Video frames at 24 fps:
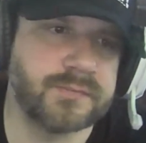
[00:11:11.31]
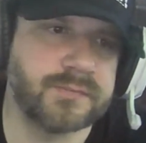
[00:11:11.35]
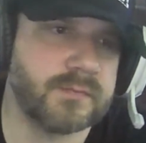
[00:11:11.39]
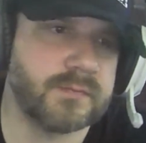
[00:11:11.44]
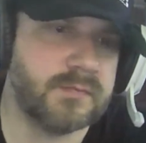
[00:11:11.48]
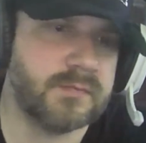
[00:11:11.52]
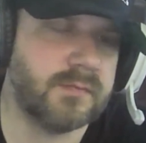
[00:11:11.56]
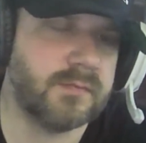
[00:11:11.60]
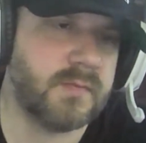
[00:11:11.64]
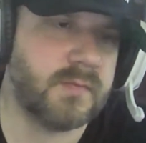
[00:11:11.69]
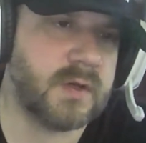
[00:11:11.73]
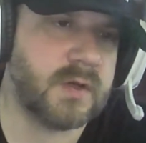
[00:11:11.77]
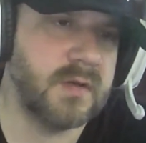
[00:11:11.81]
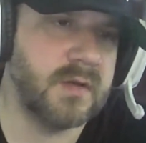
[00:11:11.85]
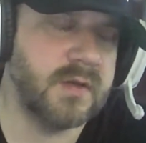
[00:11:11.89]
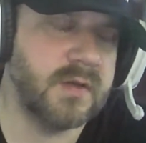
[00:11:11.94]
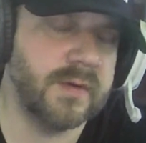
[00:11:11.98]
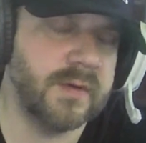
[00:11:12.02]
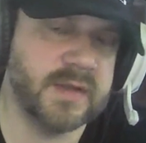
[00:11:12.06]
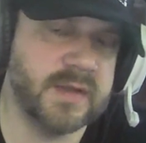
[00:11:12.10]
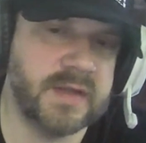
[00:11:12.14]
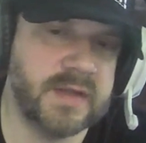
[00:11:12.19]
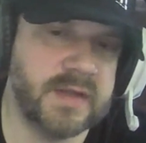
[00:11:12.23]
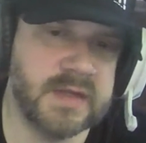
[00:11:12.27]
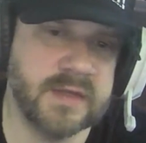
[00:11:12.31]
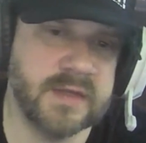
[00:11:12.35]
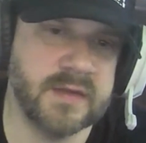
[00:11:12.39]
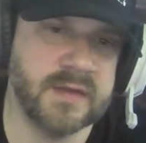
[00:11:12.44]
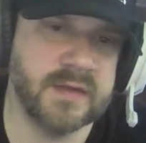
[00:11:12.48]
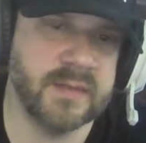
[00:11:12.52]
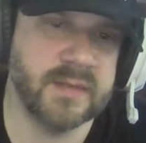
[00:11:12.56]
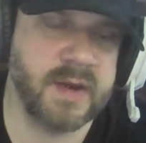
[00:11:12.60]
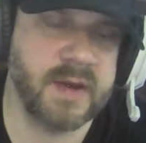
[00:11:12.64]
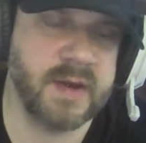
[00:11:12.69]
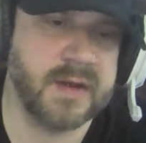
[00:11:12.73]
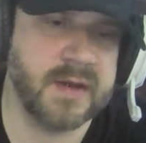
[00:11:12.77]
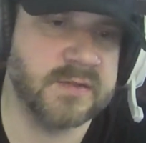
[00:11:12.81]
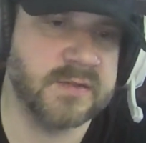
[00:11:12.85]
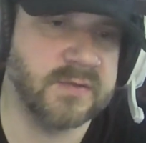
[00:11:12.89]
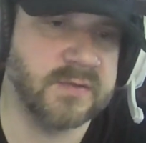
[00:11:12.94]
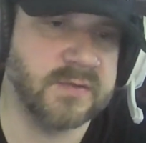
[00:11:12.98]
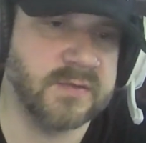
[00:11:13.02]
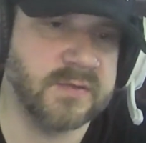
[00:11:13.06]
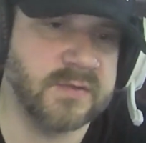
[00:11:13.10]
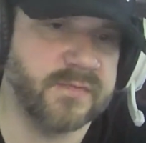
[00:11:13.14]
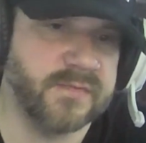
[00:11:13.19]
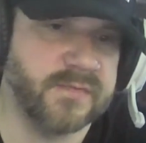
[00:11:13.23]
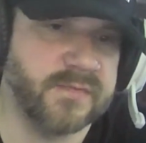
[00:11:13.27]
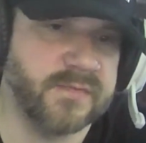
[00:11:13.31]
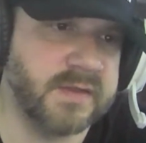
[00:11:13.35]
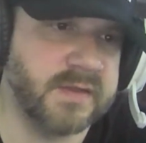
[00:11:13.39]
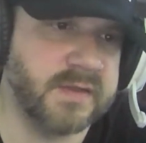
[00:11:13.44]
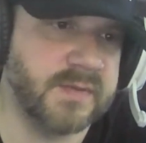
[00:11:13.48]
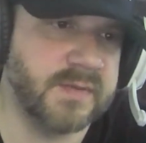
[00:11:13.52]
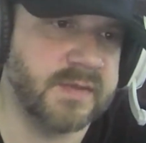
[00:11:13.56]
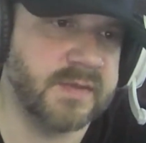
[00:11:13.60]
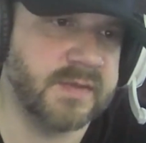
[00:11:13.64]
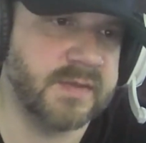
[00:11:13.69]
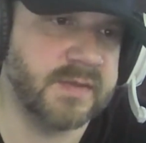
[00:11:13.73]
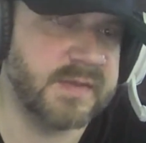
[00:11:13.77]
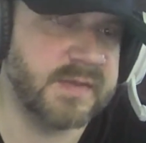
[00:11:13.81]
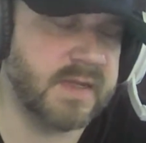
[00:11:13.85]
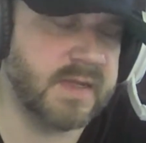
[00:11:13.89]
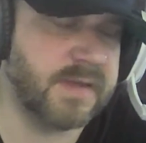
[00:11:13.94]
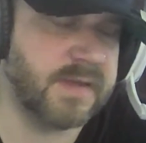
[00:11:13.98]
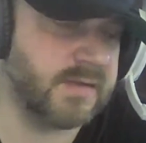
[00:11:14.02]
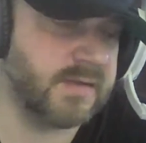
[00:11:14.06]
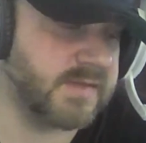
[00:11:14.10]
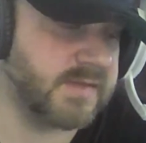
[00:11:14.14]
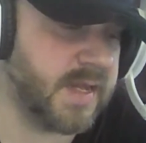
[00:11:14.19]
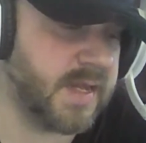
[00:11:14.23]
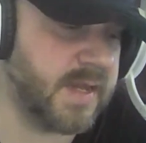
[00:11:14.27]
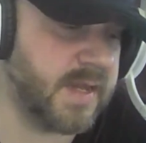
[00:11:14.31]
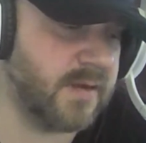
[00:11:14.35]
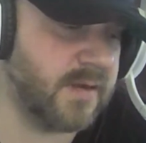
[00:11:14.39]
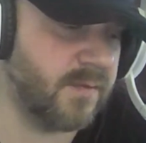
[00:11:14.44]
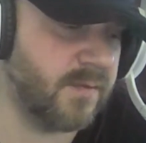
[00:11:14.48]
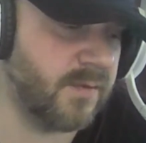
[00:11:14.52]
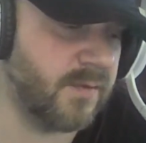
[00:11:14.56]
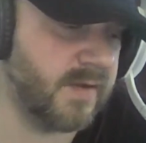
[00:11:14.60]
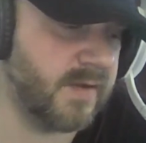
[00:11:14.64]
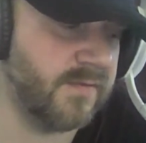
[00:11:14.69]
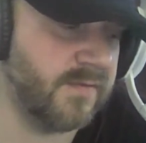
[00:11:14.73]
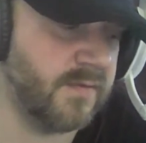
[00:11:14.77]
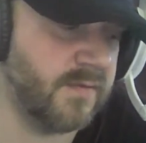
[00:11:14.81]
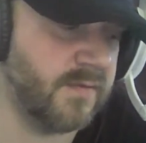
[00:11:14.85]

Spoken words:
Their parents are fucked up in their tent or whatever. And,